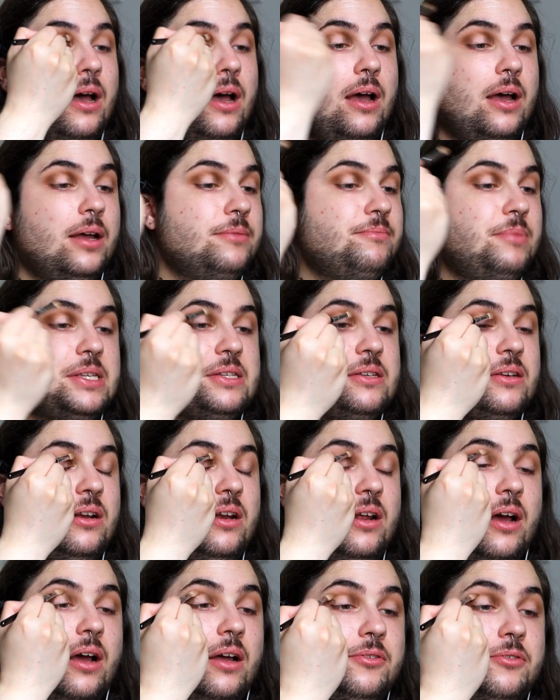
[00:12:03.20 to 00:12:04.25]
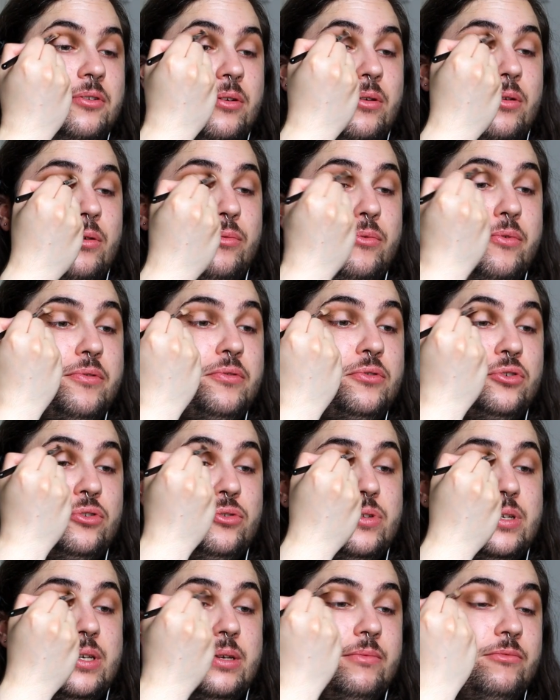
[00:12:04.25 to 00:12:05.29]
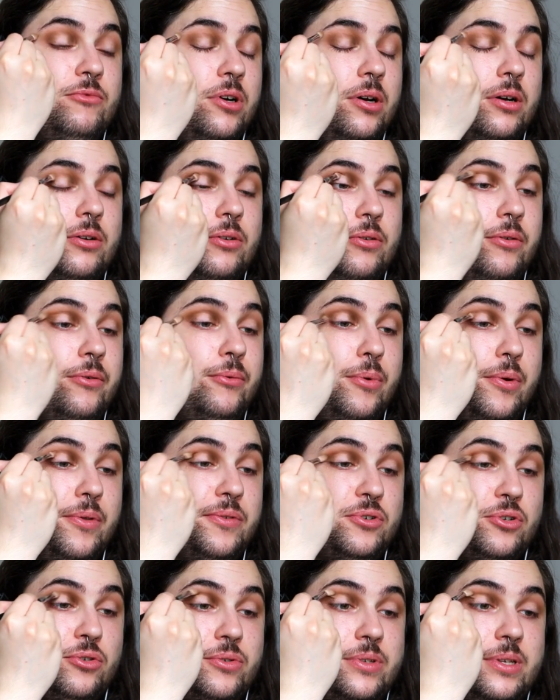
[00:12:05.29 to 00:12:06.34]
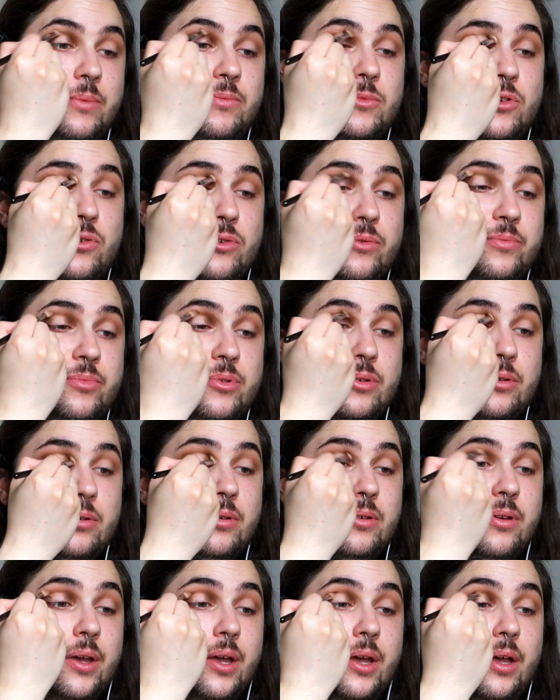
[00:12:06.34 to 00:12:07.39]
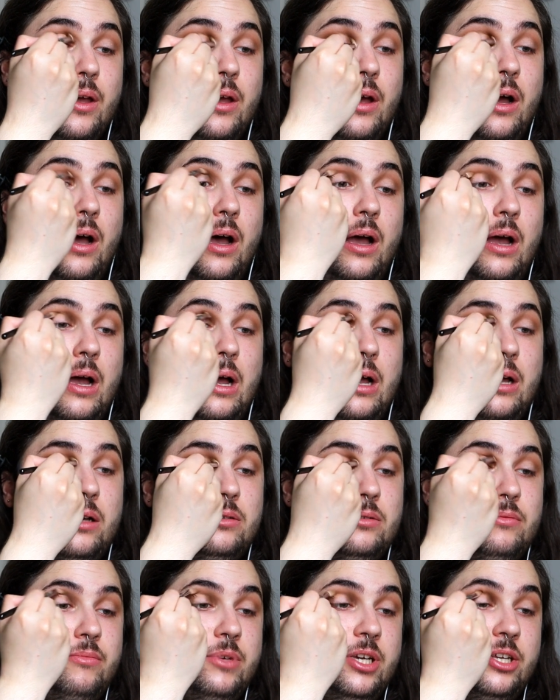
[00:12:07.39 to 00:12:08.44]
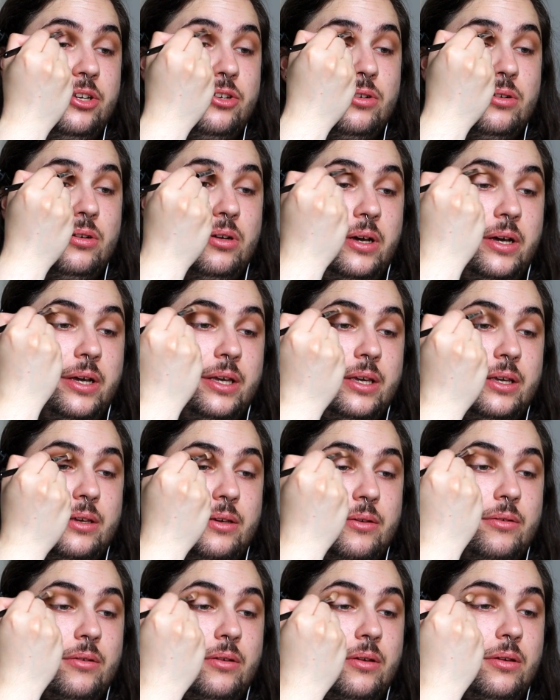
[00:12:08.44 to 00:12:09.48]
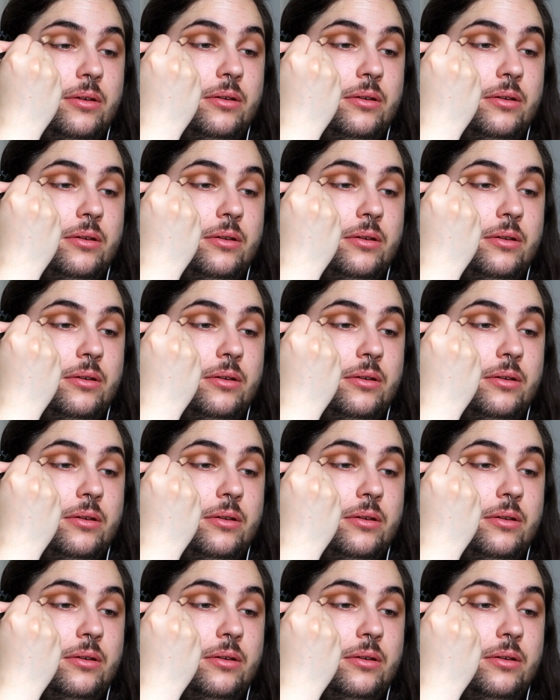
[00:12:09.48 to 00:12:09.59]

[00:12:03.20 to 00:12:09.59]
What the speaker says: had a withdrawal, well, I call it withdrawal syndrome. So I had major like